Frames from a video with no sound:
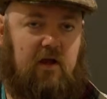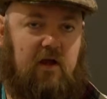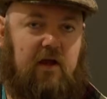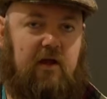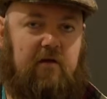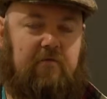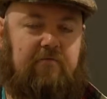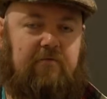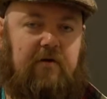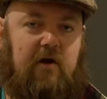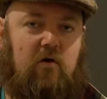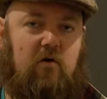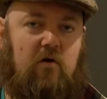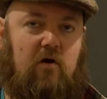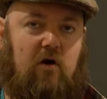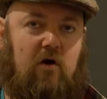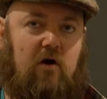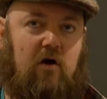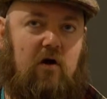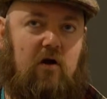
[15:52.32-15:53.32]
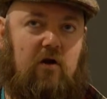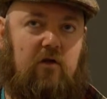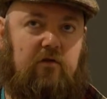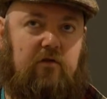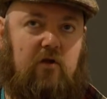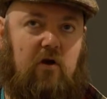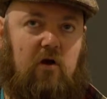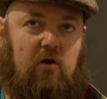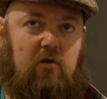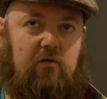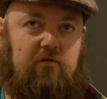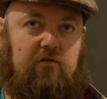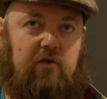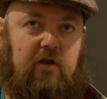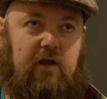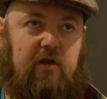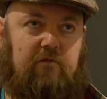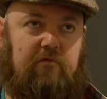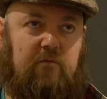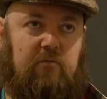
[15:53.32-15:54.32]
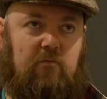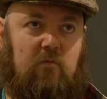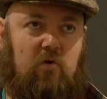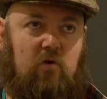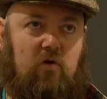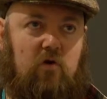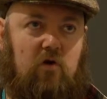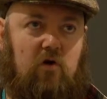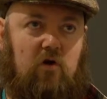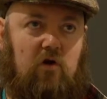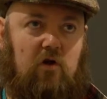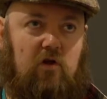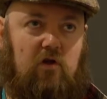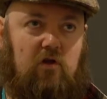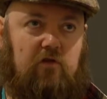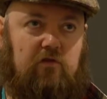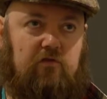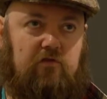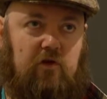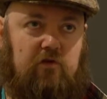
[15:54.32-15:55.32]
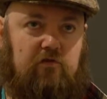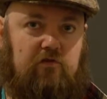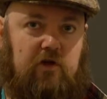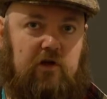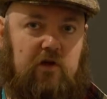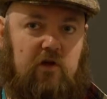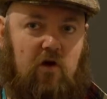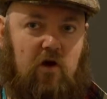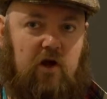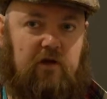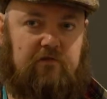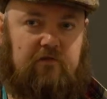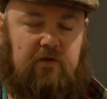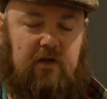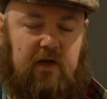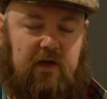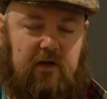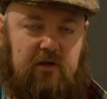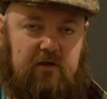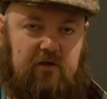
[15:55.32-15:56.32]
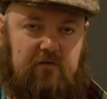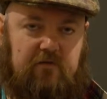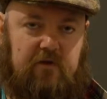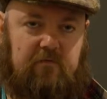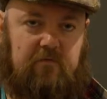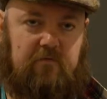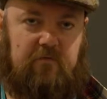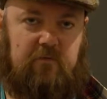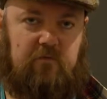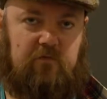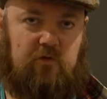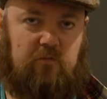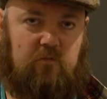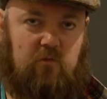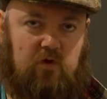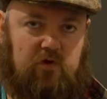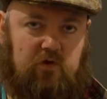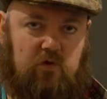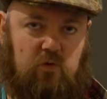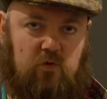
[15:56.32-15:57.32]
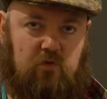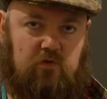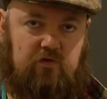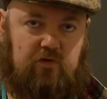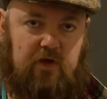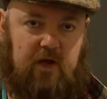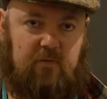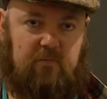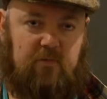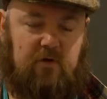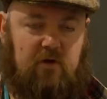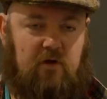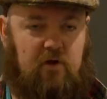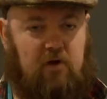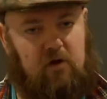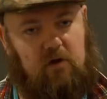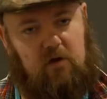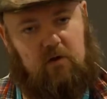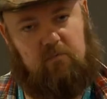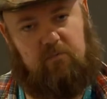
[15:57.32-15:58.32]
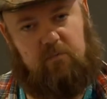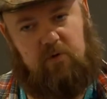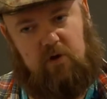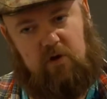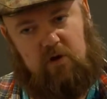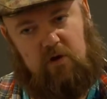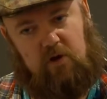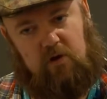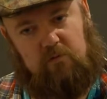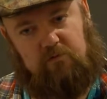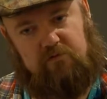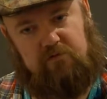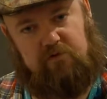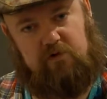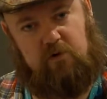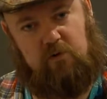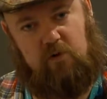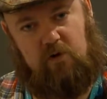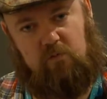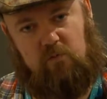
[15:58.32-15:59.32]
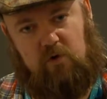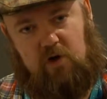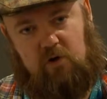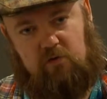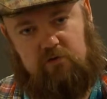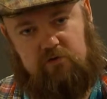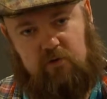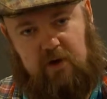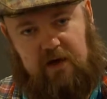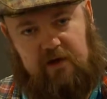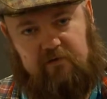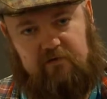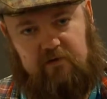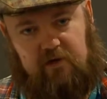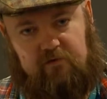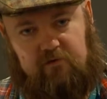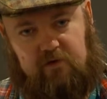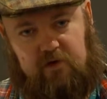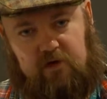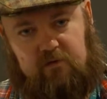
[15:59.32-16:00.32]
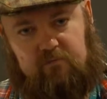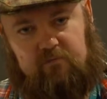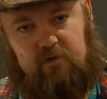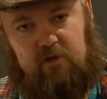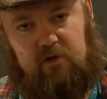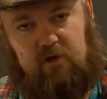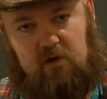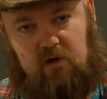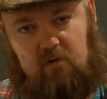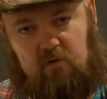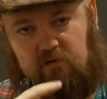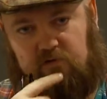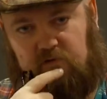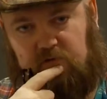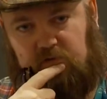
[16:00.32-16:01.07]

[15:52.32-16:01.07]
it felt that I was even more socially isolated because everything was on my doorstep, but I was too unwell to access it. You know,